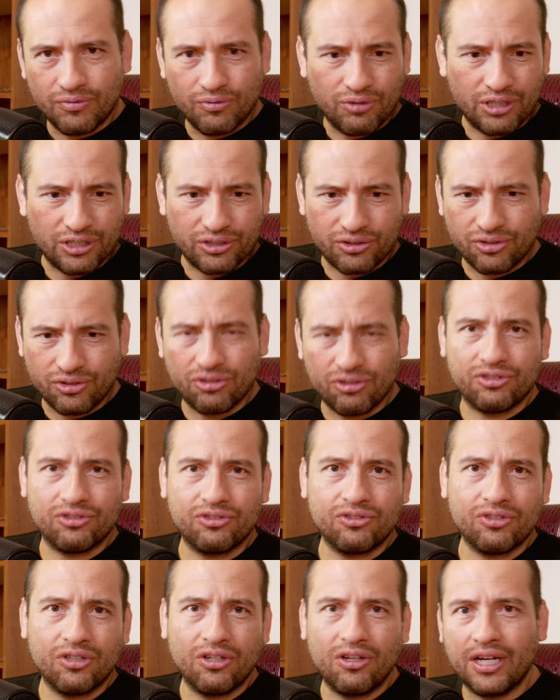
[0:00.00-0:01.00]
was so
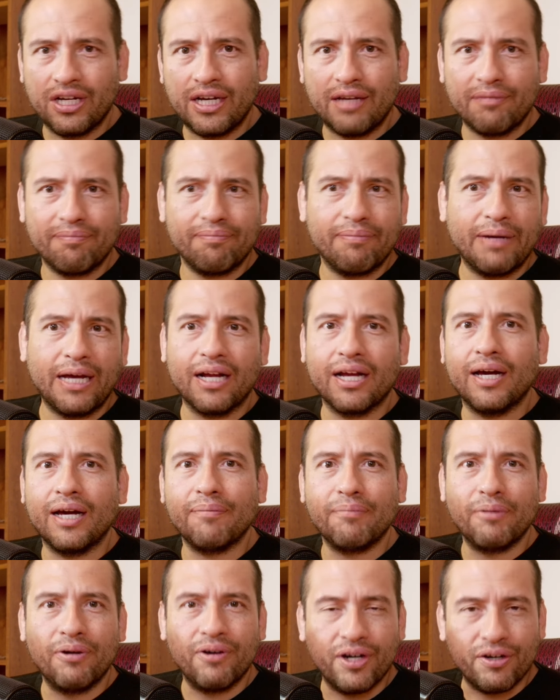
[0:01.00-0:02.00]
strong, got back
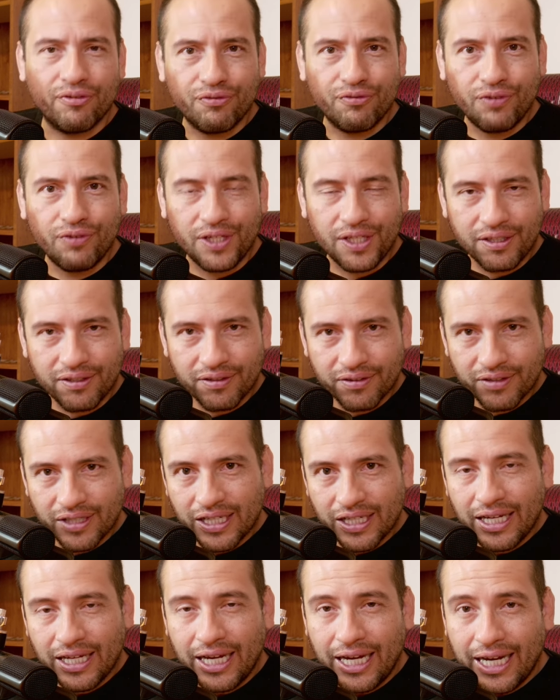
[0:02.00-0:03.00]
up on her feet.
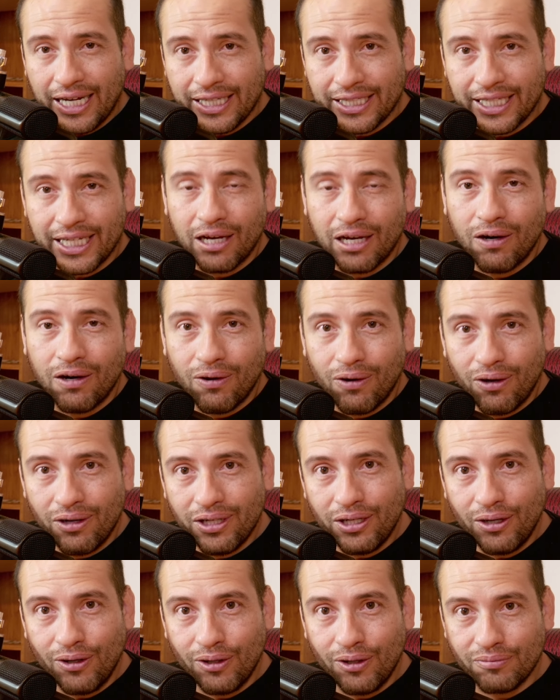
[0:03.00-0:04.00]
And then
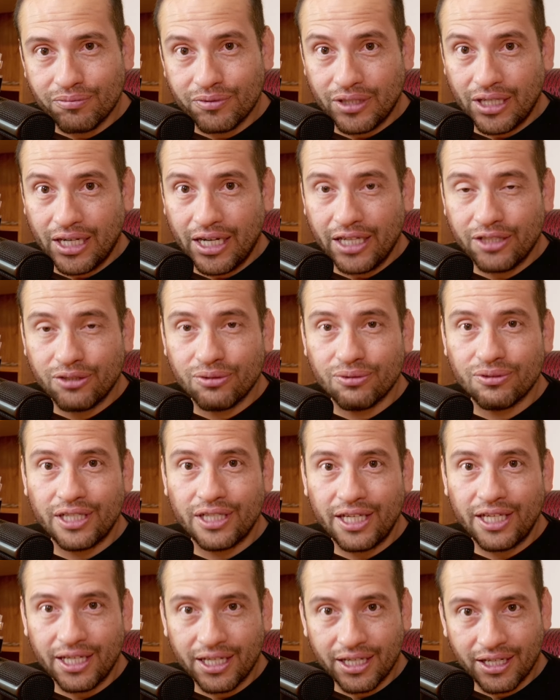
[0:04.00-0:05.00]
Holly Holm tried to
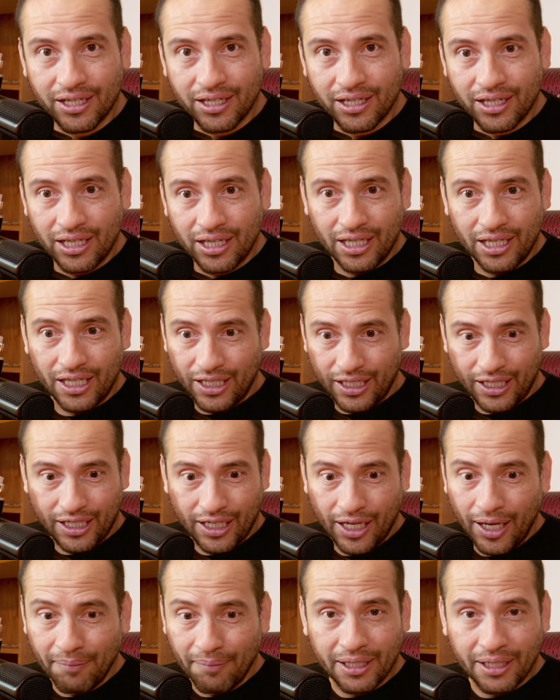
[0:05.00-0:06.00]
take, he
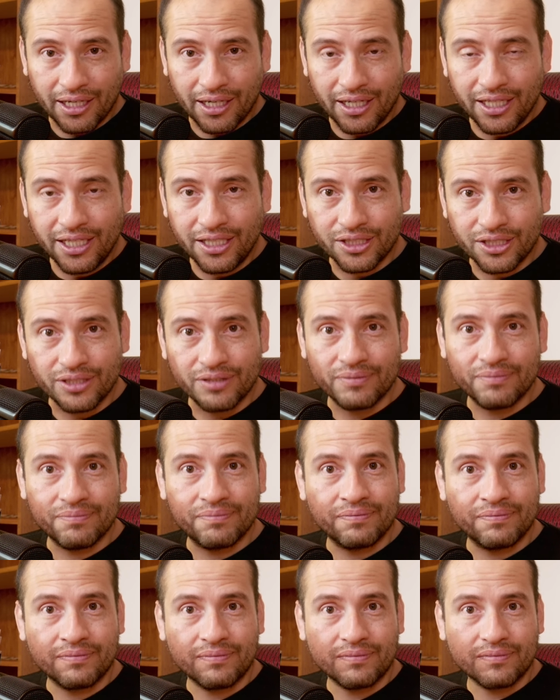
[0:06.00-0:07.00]
kept the clinch
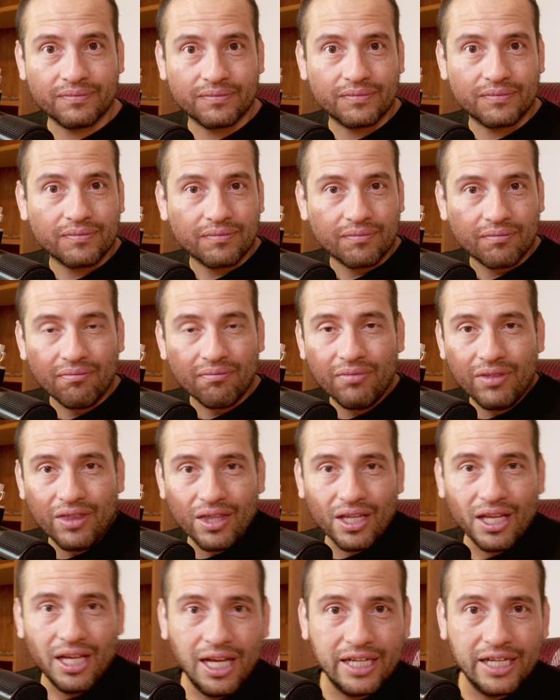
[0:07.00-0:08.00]

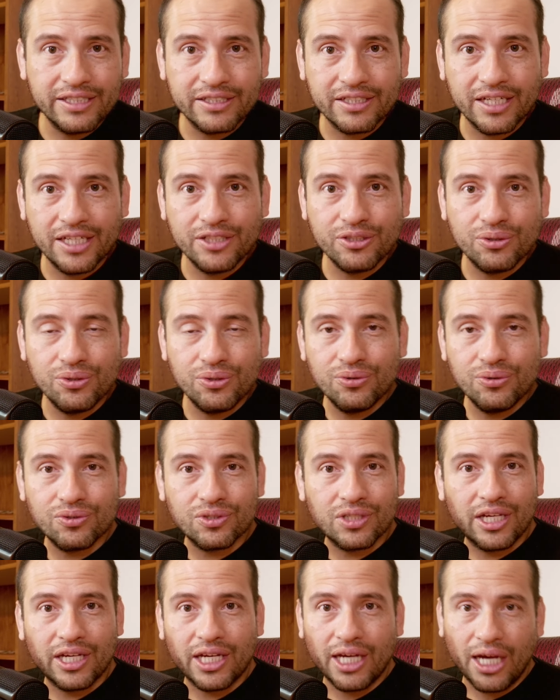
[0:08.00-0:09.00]
and tried to
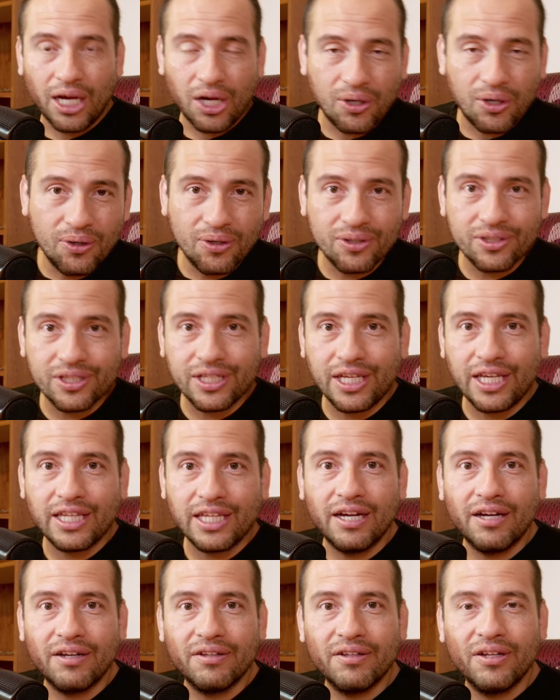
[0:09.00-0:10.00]
use like a hook
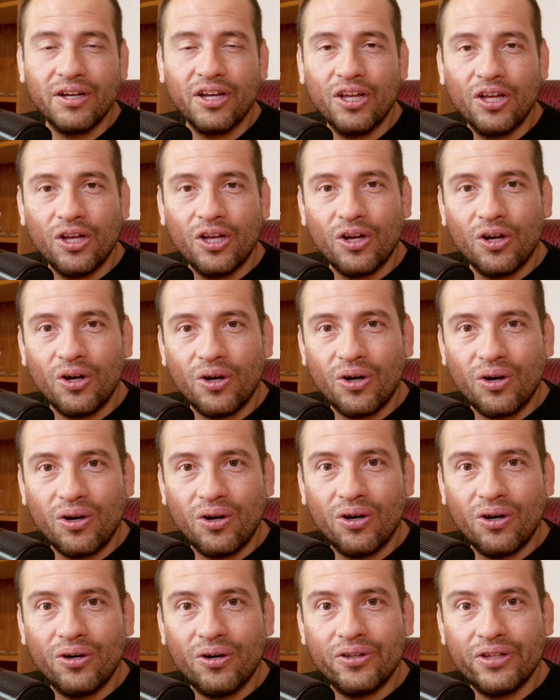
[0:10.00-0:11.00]
takedown
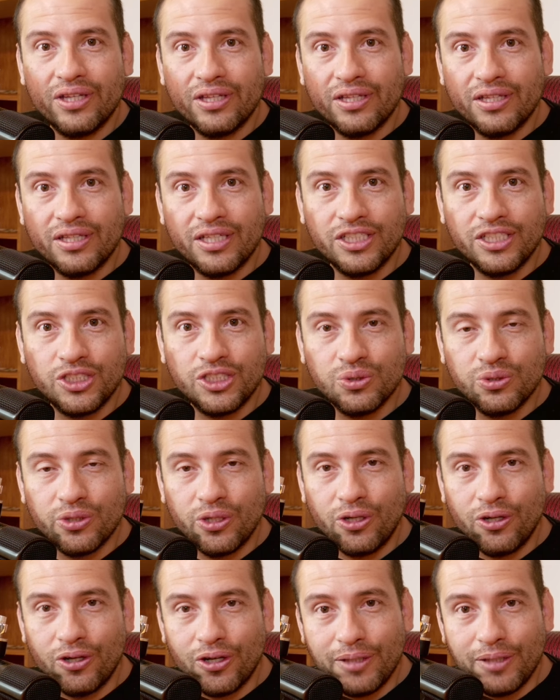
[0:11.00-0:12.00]
on the
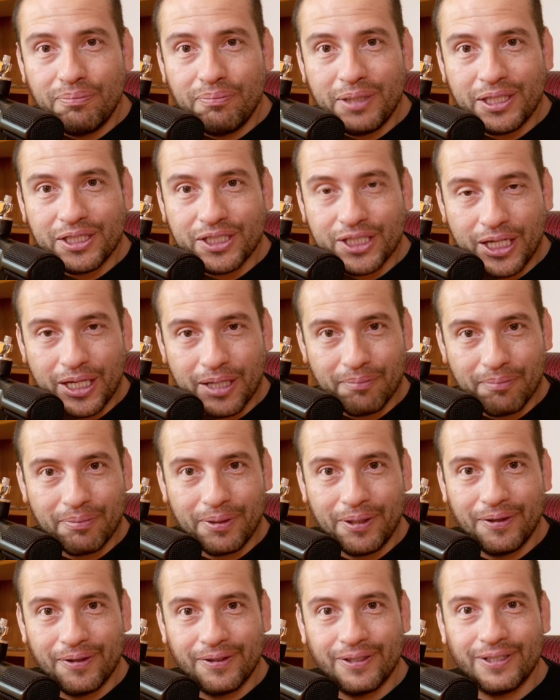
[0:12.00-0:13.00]
judo Olympic
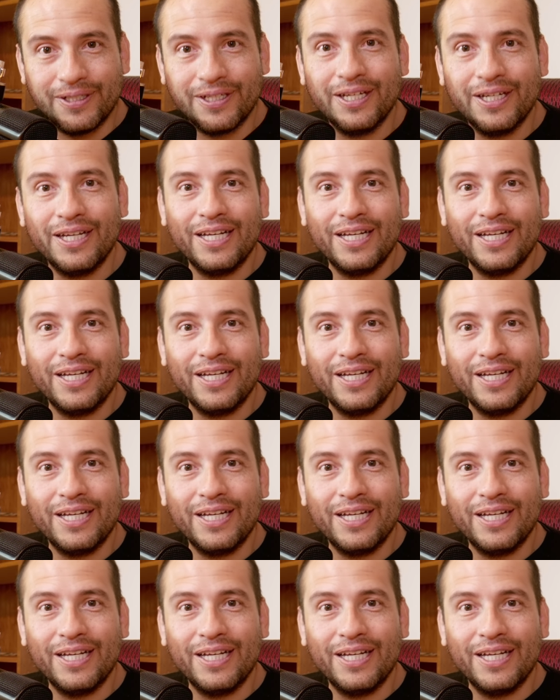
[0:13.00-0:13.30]
champion,